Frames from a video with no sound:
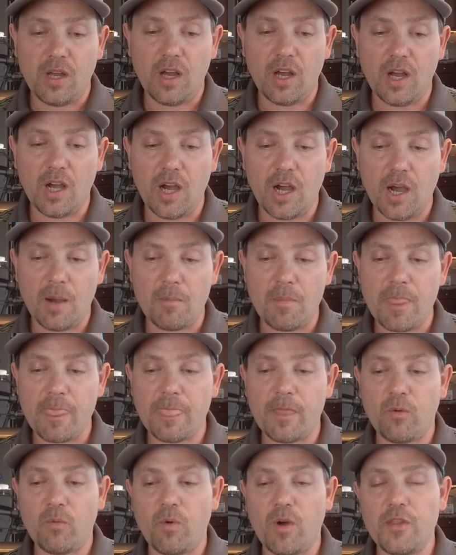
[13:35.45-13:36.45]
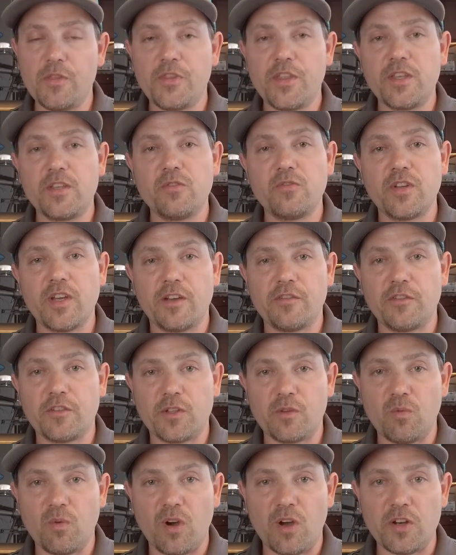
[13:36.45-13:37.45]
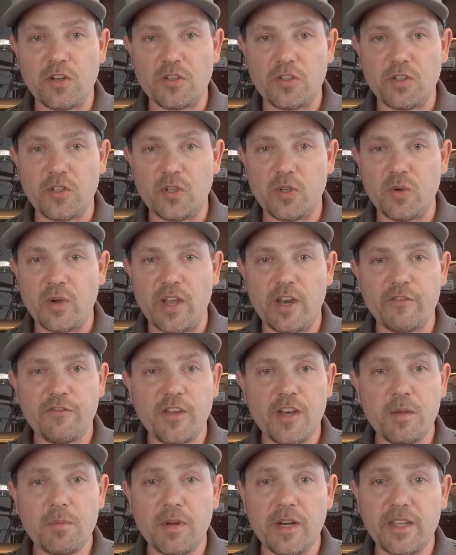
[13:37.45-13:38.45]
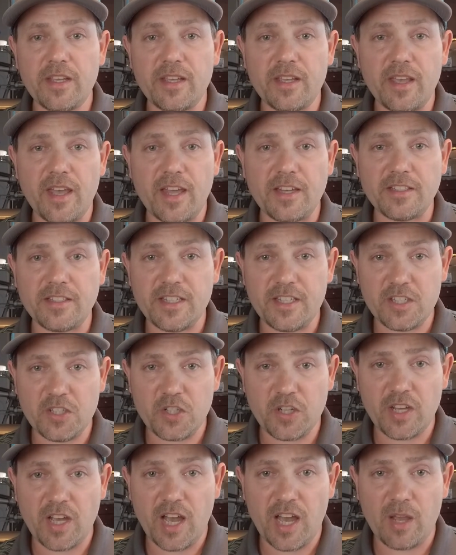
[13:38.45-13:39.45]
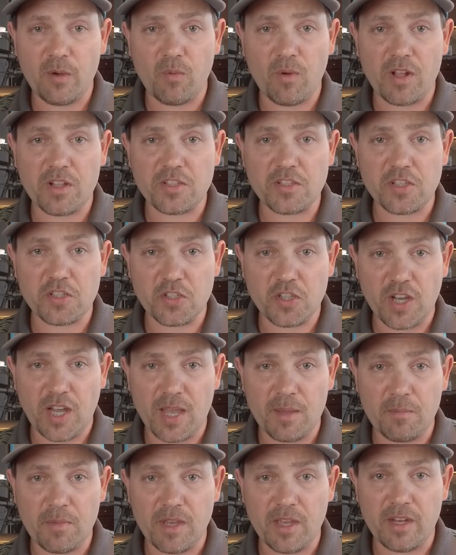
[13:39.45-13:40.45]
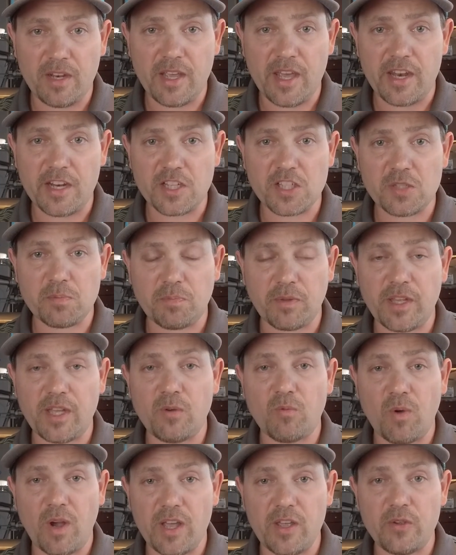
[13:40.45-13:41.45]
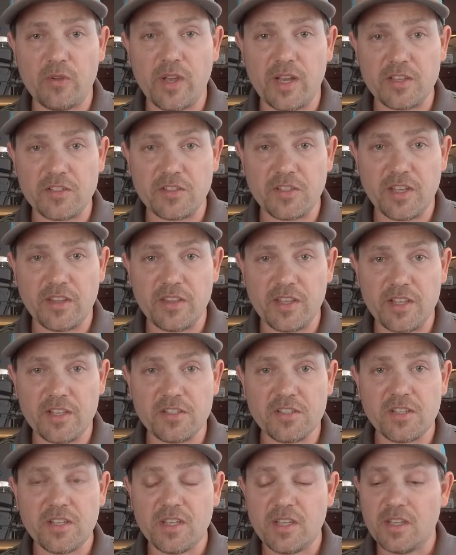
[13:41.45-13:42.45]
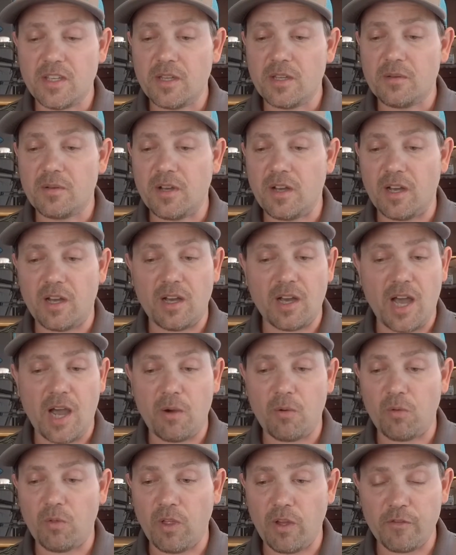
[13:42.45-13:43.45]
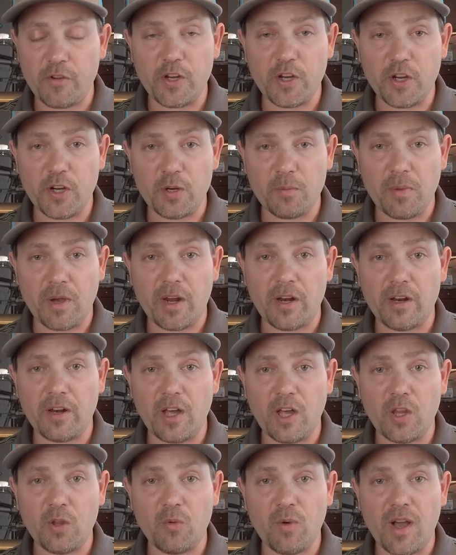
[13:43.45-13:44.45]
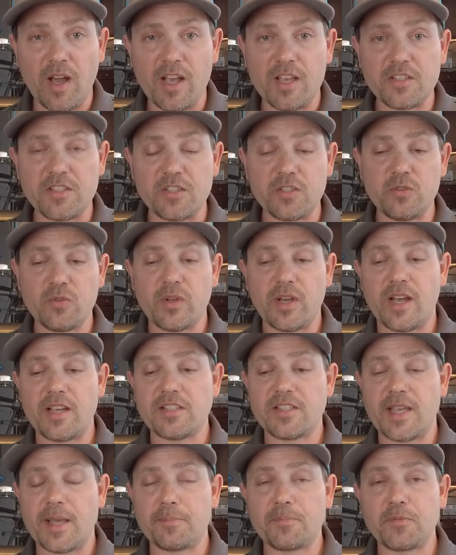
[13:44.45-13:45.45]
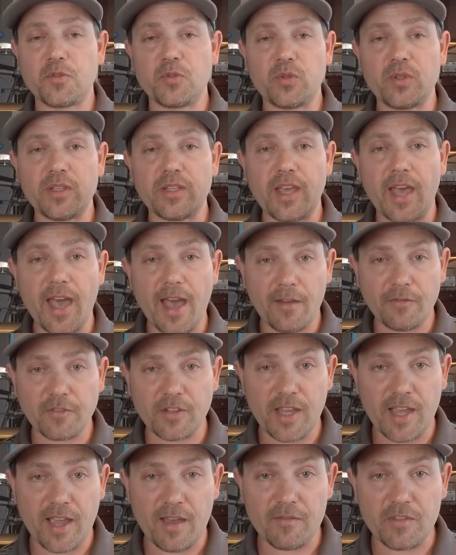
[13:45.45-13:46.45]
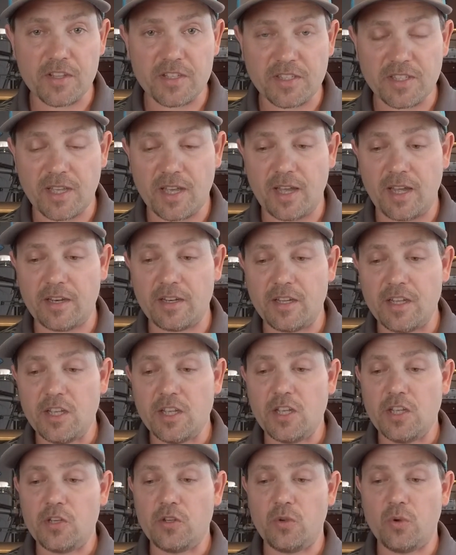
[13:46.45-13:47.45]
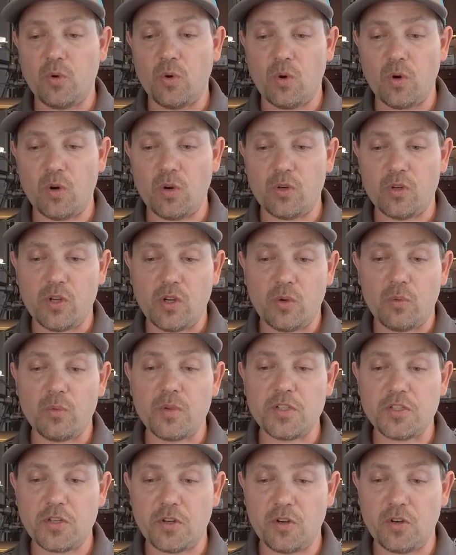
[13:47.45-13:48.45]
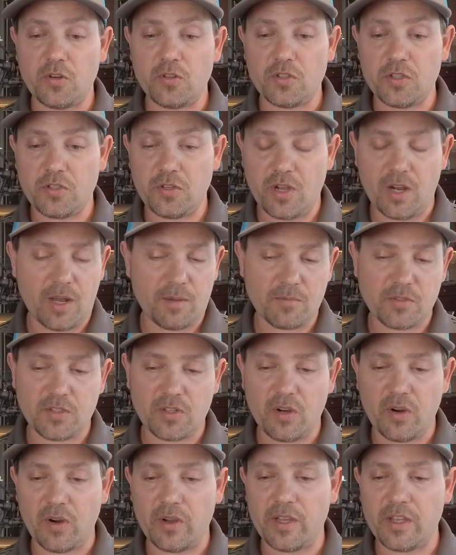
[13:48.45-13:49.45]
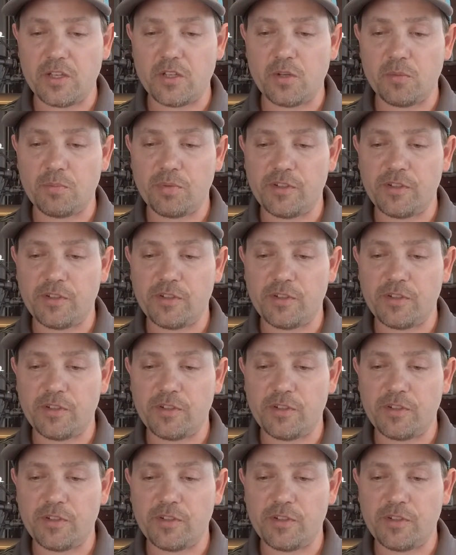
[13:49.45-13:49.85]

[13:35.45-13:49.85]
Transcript: The one thing you definitely want to do, and if anybody at DJI wants to chime in and explain why you guys did this, I would love to hear about it. Otherwise, you guys absolutely have to have this on your in your